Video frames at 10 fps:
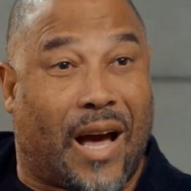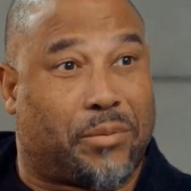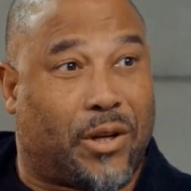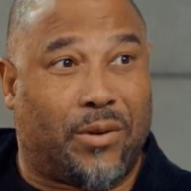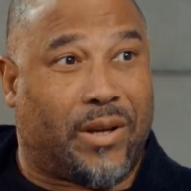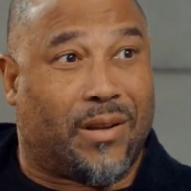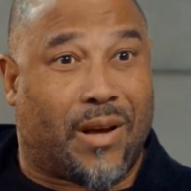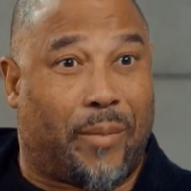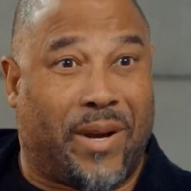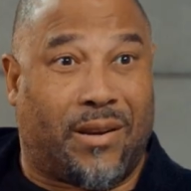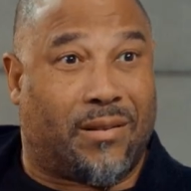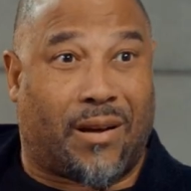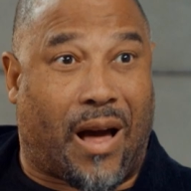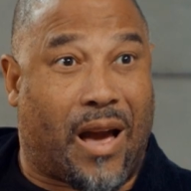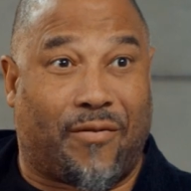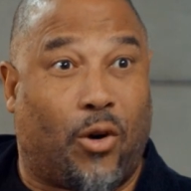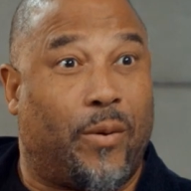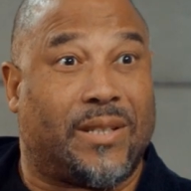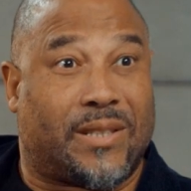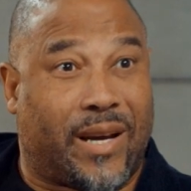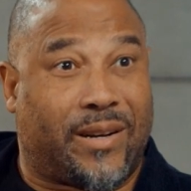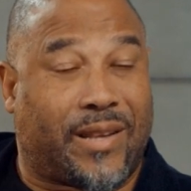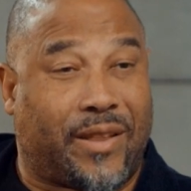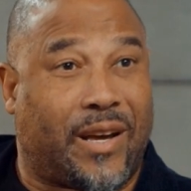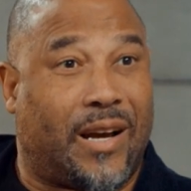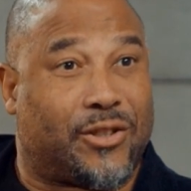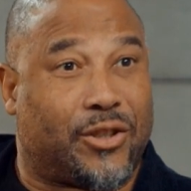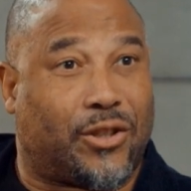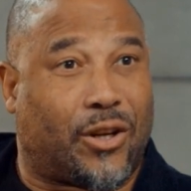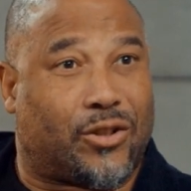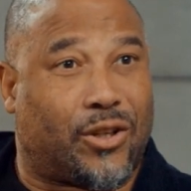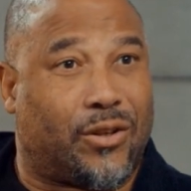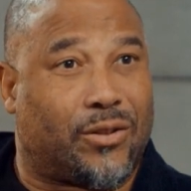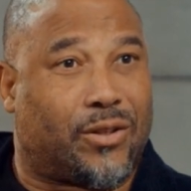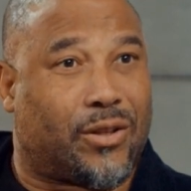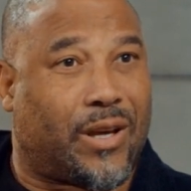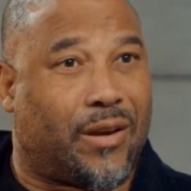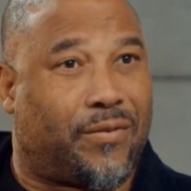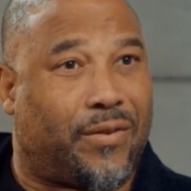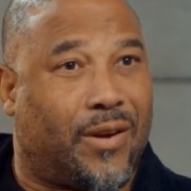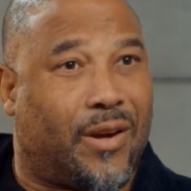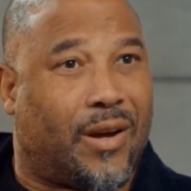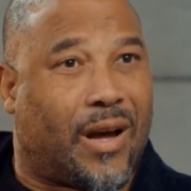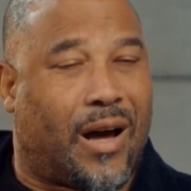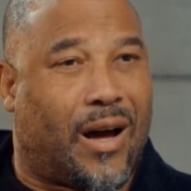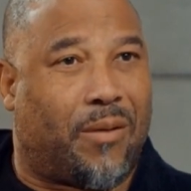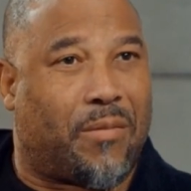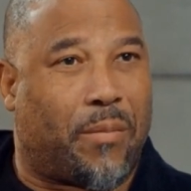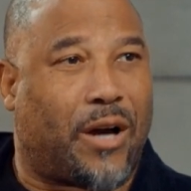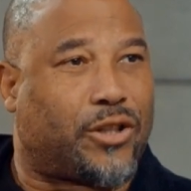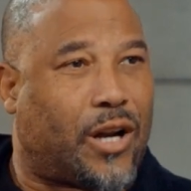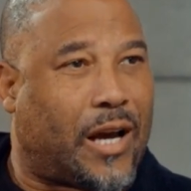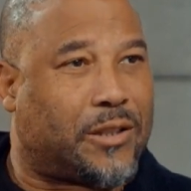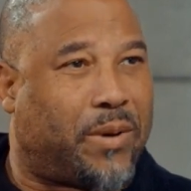Absolutely. I mean, I've always said that the answer is not to give marginalised